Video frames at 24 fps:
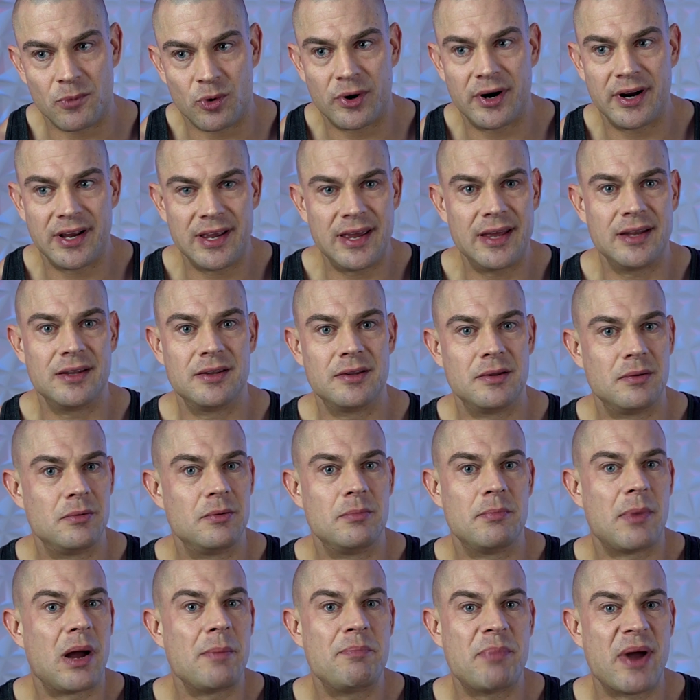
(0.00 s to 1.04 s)
Or again,
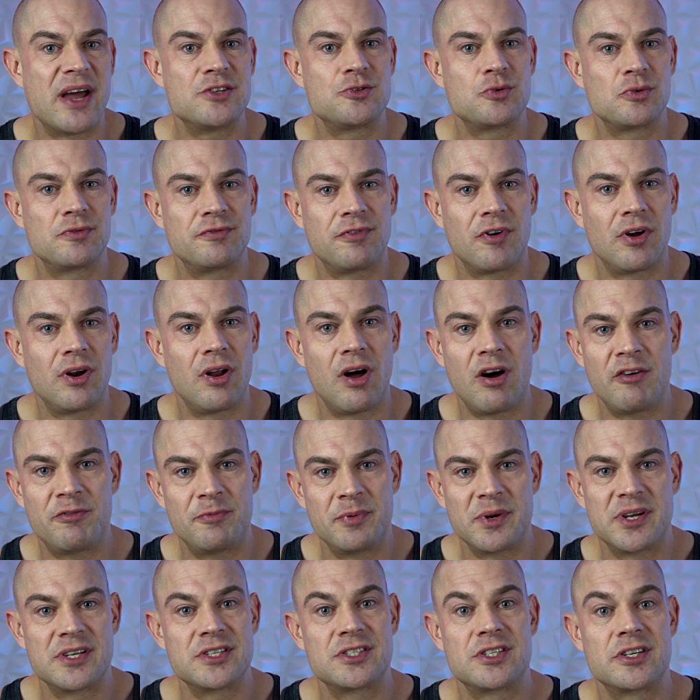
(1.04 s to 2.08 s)
my pants would fall off
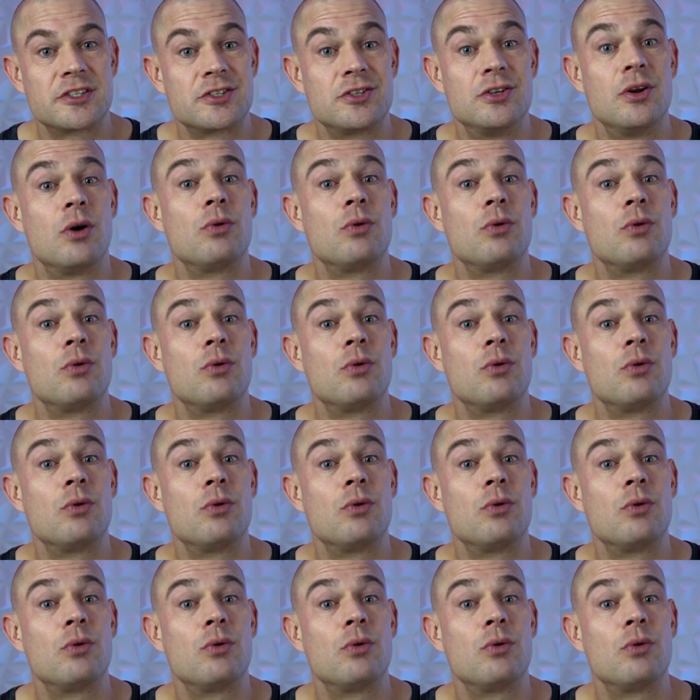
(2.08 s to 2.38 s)
because there's